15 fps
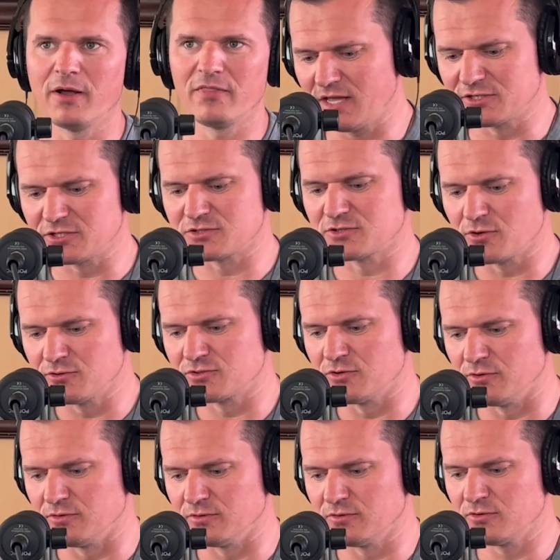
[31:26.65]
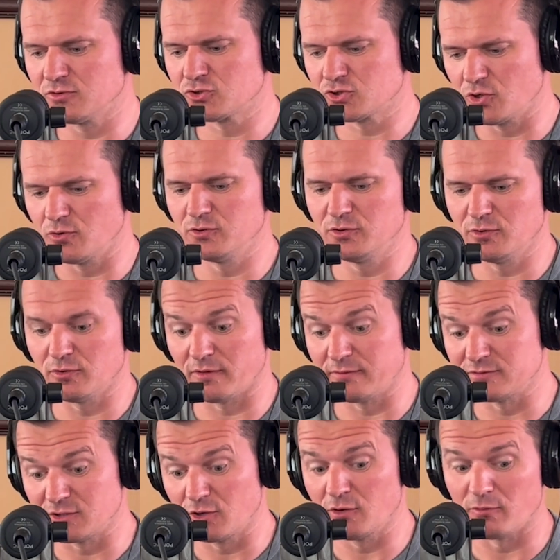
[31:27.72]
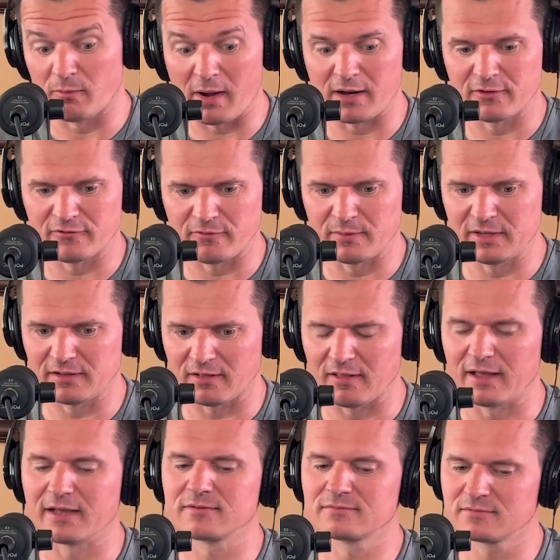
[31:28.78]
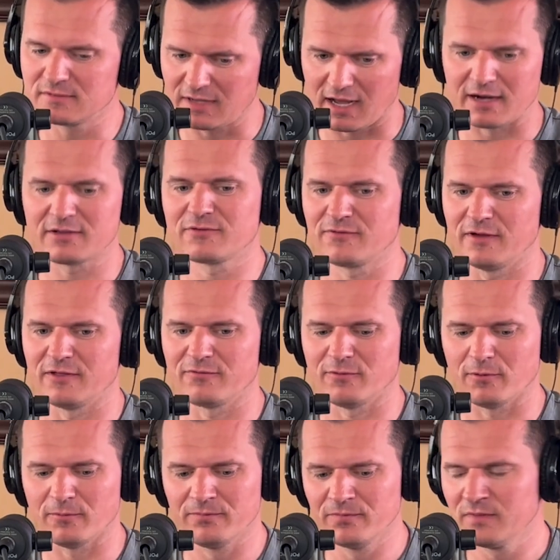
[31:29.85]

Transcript: but it just goes to show you, and it's a good reminder for me that like God is faithful.